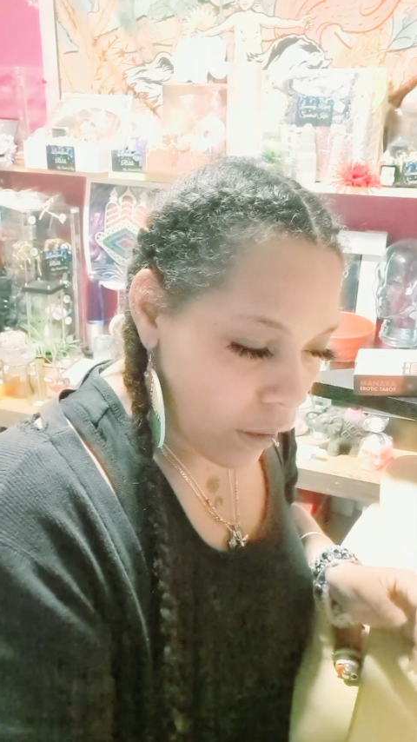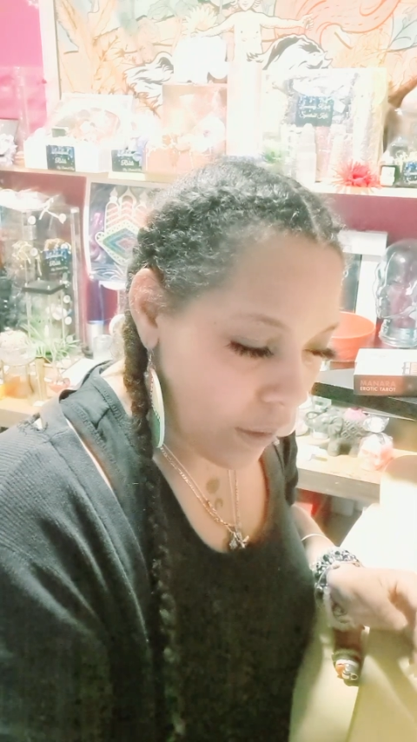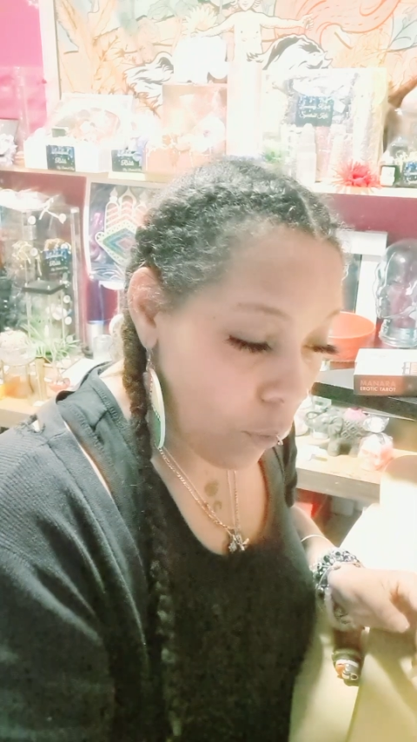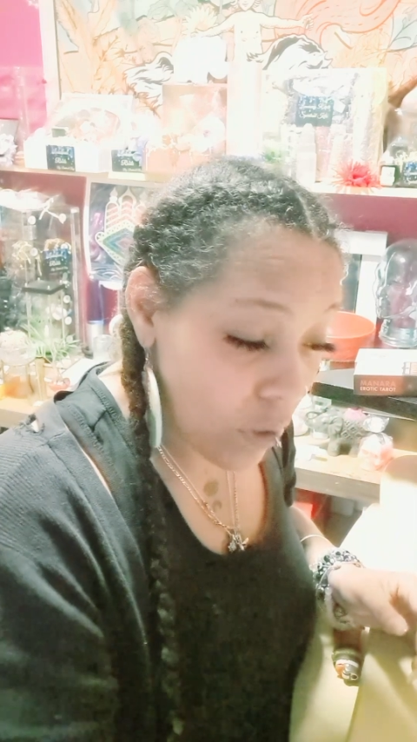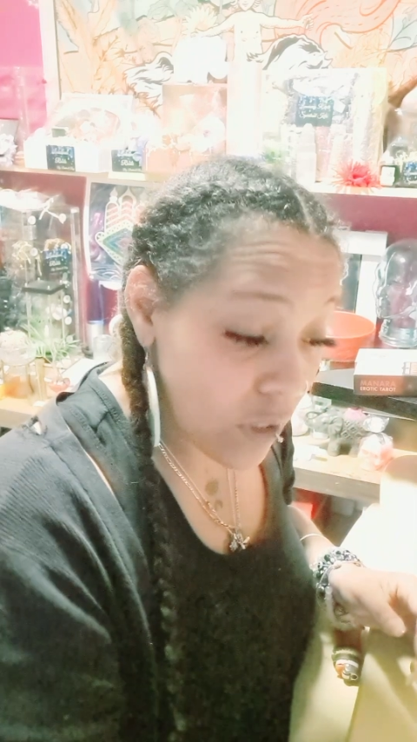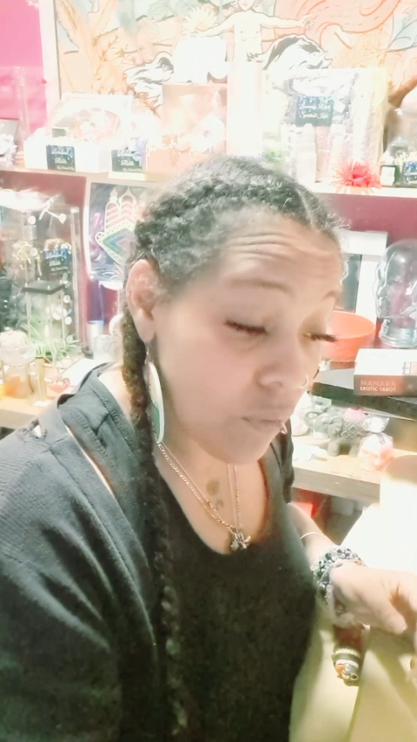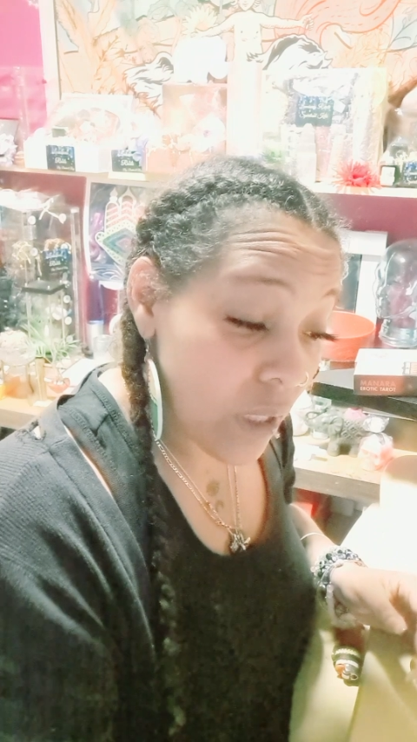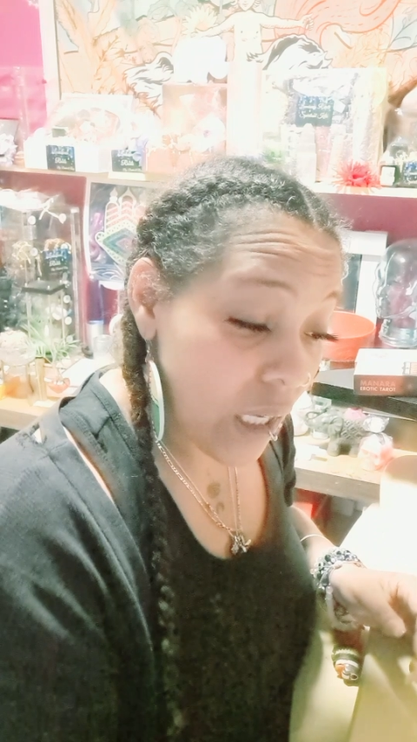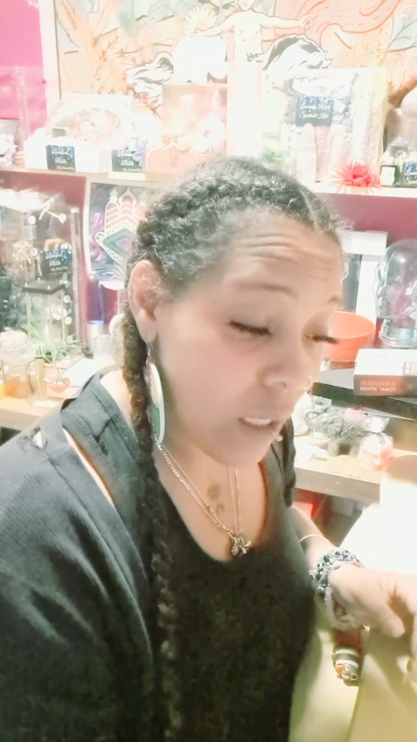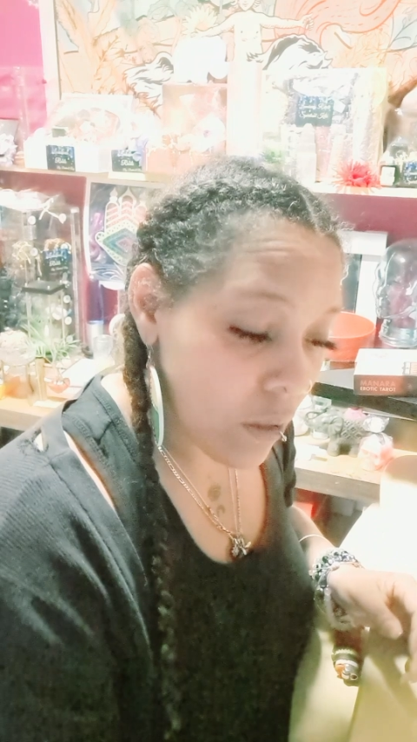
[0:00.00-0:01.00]
They want to
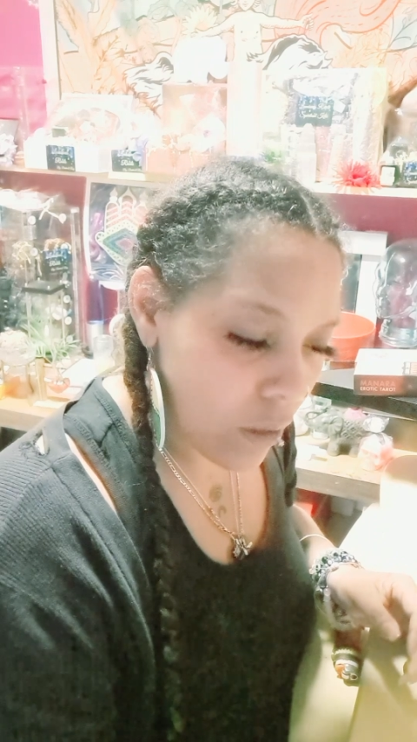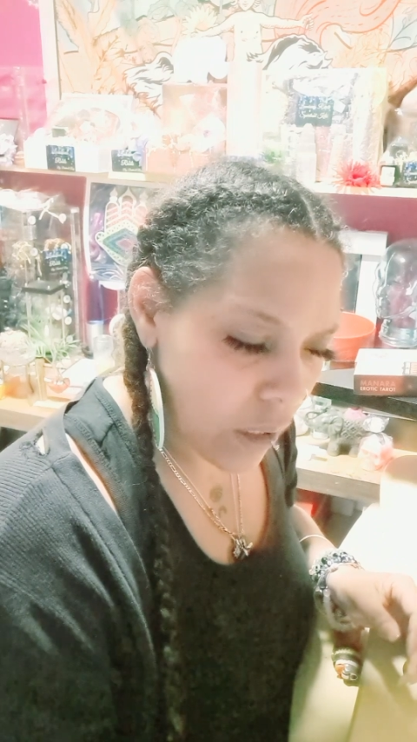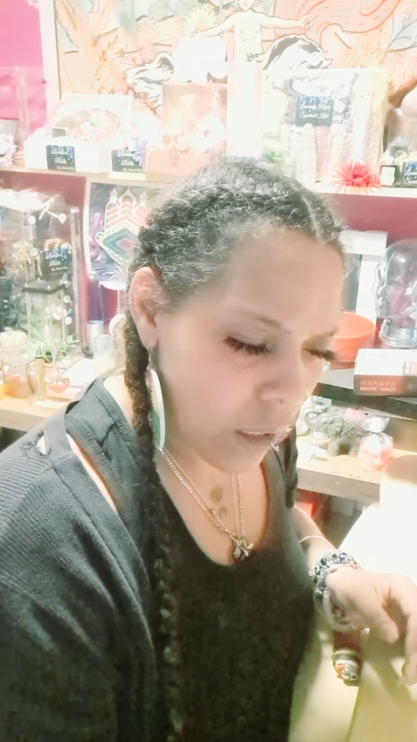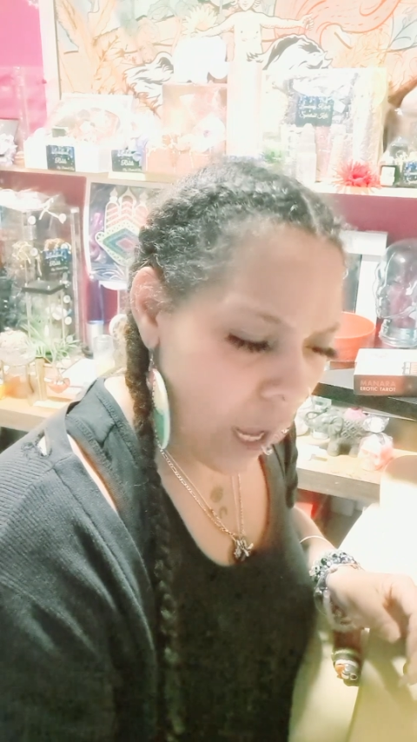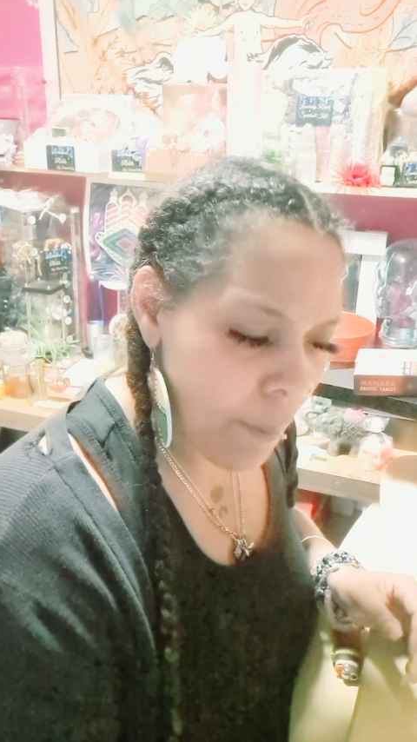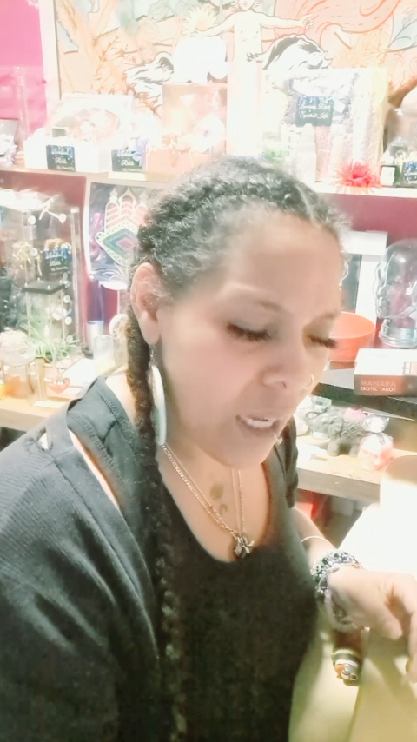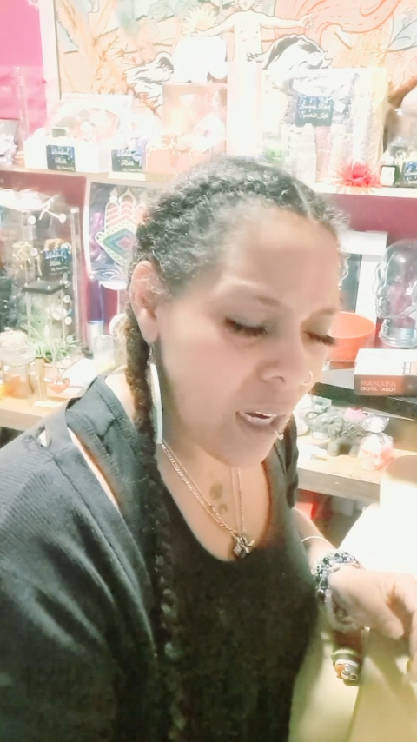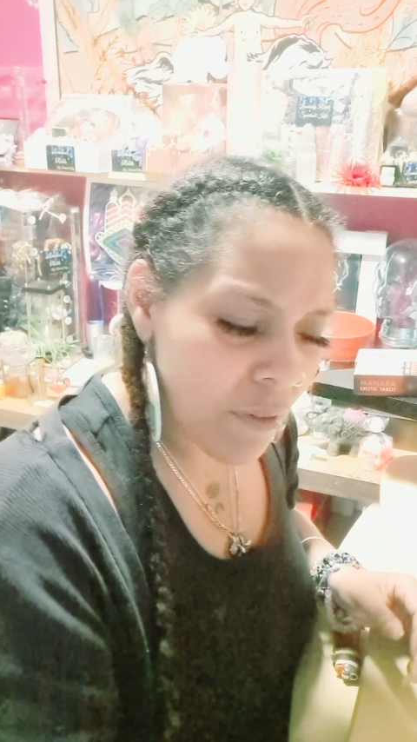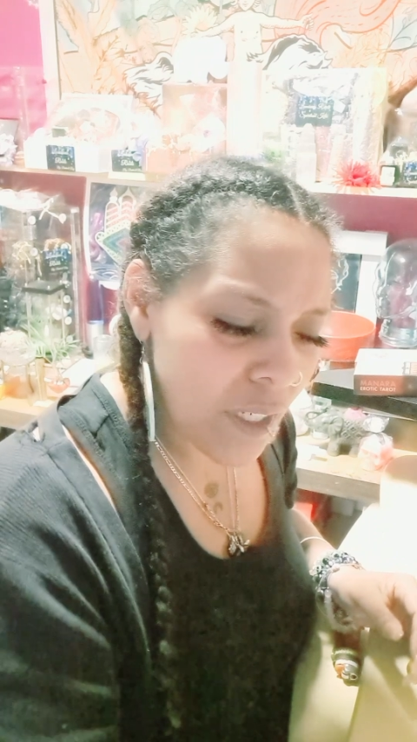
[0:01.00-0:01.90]
rekindle it. I'm getting if